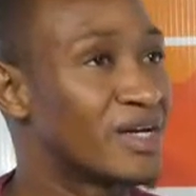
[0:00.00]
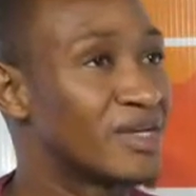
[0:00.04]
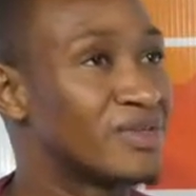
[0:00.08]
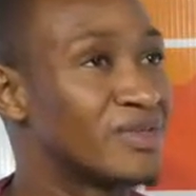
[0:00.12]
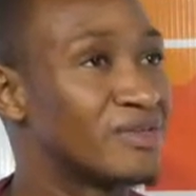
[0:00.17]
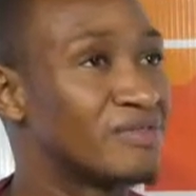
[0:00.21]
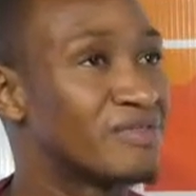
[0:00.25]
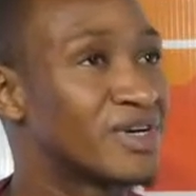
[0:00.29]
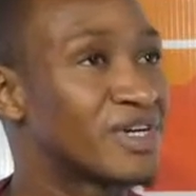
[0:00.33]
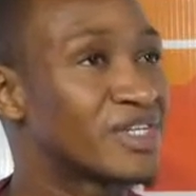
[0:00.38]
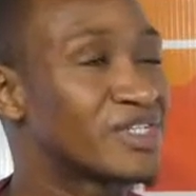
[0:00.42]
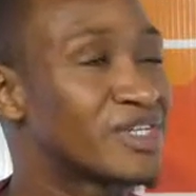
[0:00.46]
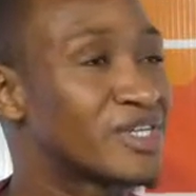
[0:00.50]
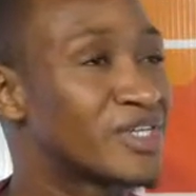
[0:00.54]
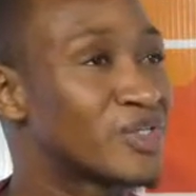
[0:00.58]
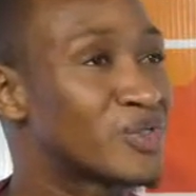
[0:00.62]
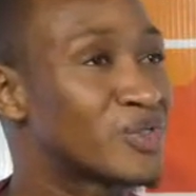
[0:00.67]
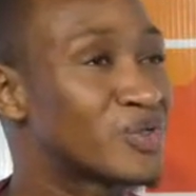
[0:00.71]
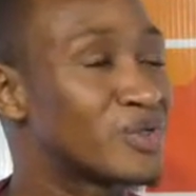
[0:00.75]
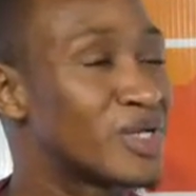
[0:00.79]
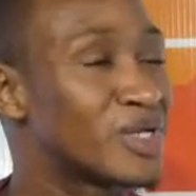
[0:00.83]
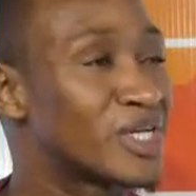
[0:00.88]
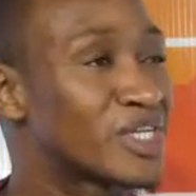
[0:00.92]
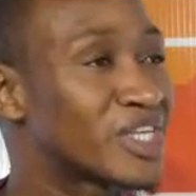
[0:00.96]
university
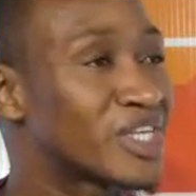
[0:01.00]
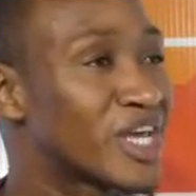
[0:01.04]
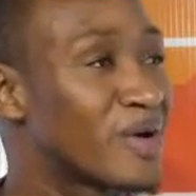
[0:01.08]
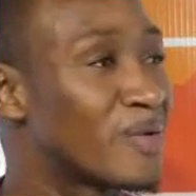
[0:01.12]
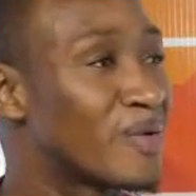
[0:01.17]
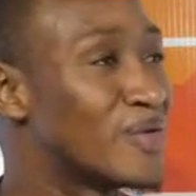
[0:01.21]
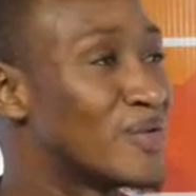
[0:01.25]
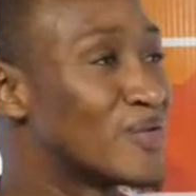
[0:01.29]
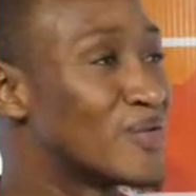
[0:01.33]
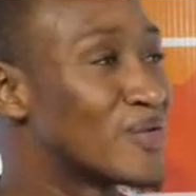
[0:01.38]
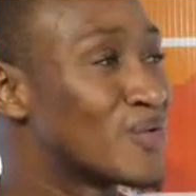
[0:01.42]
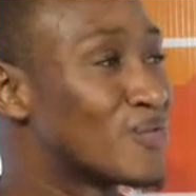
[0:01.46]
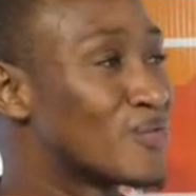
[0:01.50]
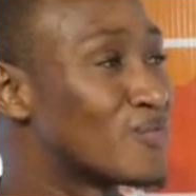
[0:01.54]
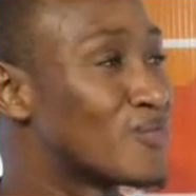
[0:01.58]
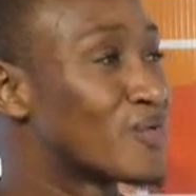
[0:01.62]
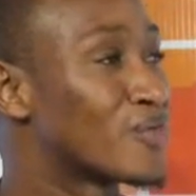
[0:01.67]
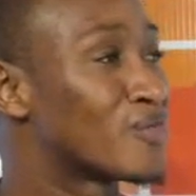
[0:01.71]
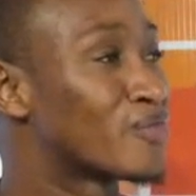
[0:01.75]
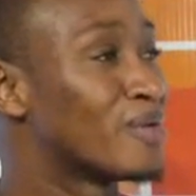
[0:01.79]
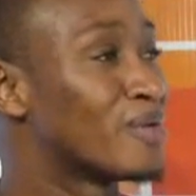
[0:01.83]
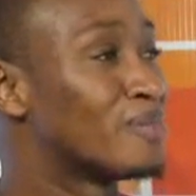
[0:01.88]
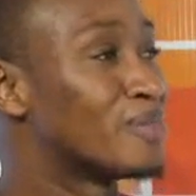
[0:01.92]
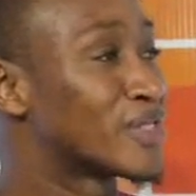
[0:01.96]
students, I want you to
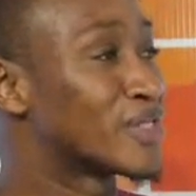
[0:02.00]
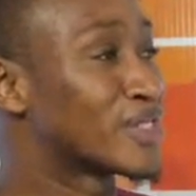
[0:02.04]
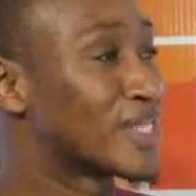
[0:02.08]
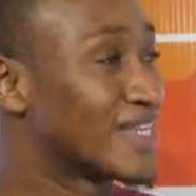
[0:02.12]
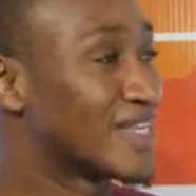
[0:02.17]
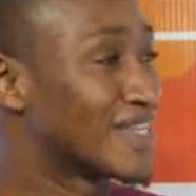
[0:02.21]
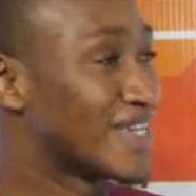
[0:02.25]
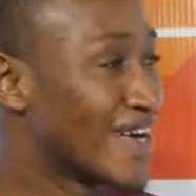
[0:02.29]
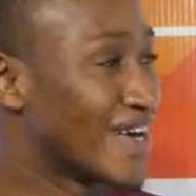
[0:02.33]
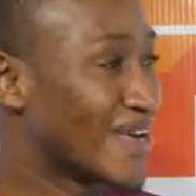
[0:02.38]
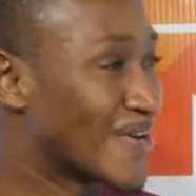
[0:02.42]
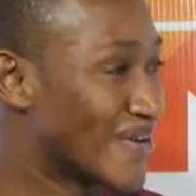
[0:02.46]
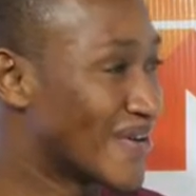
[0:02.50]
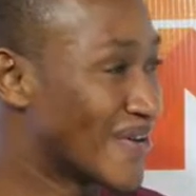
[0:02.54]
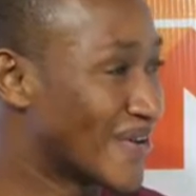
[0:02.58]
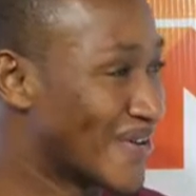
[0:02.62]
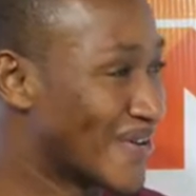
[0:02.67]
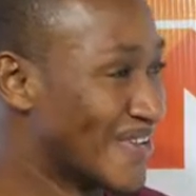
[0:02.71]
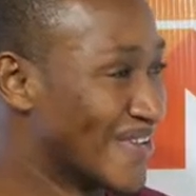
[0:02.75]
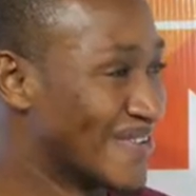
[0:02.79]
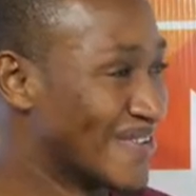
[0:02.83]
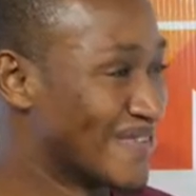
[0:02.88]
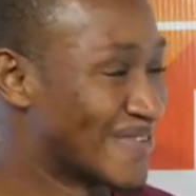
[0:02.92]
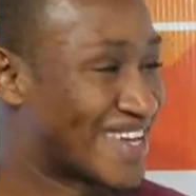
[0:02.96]
vote for Mr.
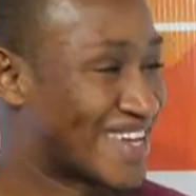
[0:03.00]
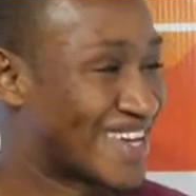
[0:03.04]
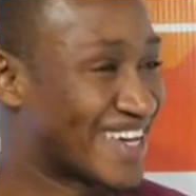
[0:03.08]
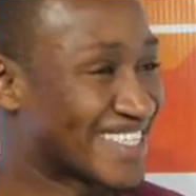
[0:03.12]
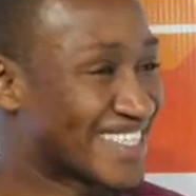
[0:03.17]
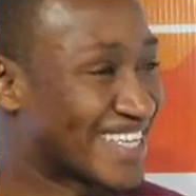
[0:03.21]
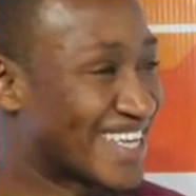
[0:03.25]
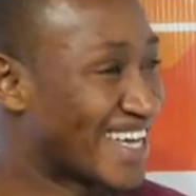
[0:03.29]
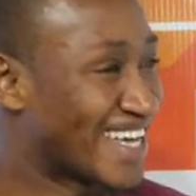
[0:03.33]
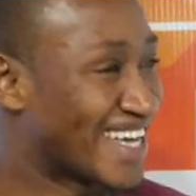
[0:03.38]
Jallo, because